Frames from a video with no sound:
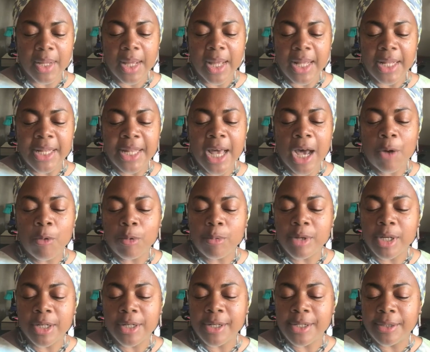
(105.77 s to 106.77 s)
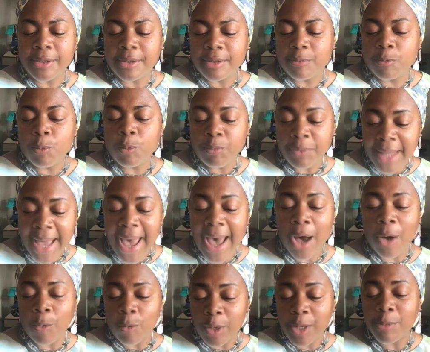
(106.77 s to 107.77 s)
Now
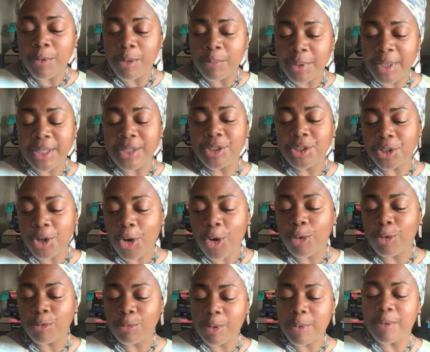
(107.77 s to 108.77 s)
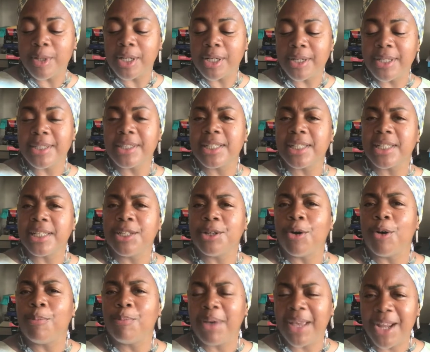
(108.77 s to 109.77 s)
we were being told we were going to see our
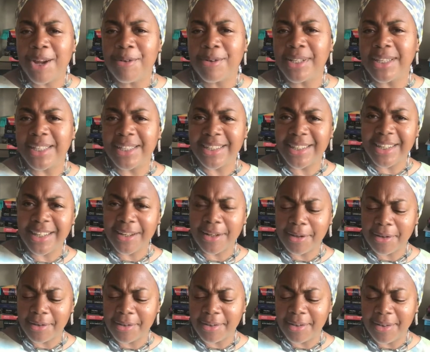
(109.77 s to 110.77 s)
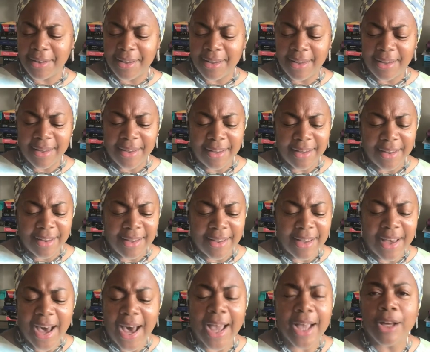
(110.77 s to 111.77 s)
parents in England.
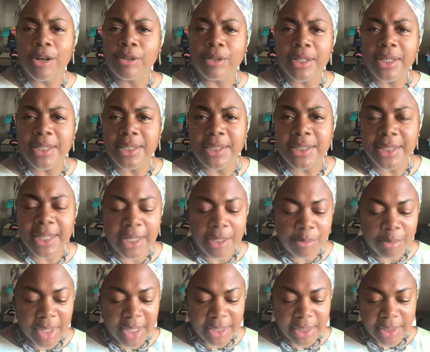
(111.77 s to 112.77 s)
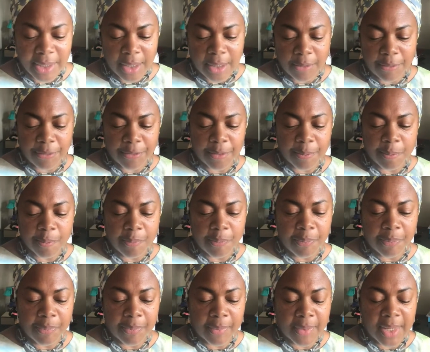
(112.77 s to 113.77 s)
I couldn't contain myself.
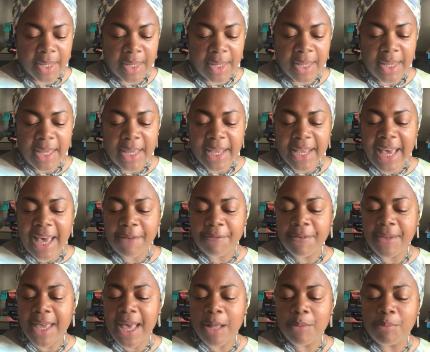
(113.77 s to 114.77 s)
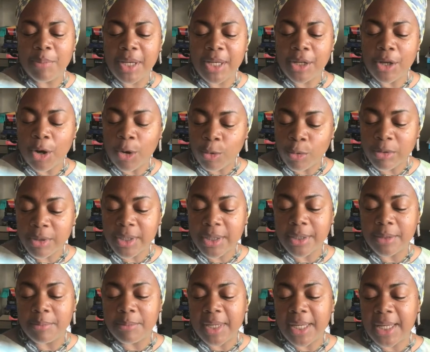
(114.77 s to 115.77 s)
Kathy Ann being older
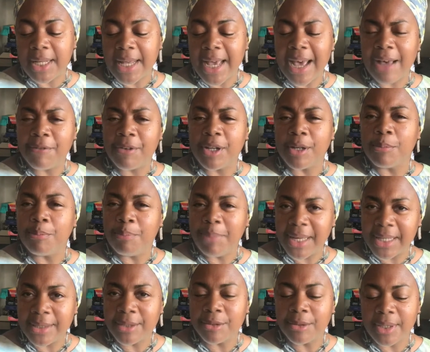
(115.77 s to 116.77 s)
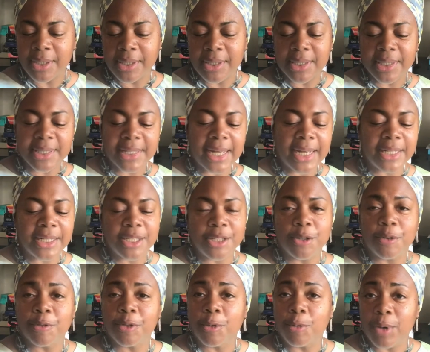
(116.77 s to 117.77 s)
than me and having a better understanding
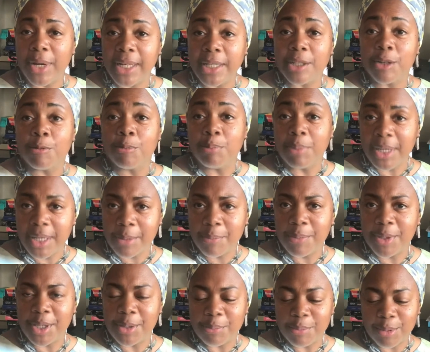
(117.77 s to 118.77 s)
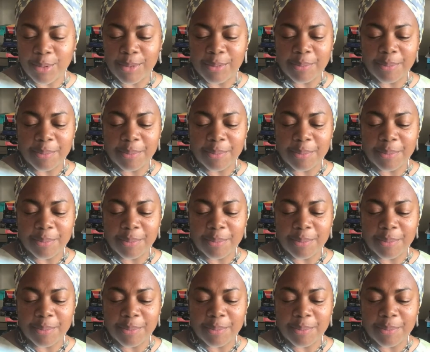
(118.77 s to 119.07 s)
of the ways of big people.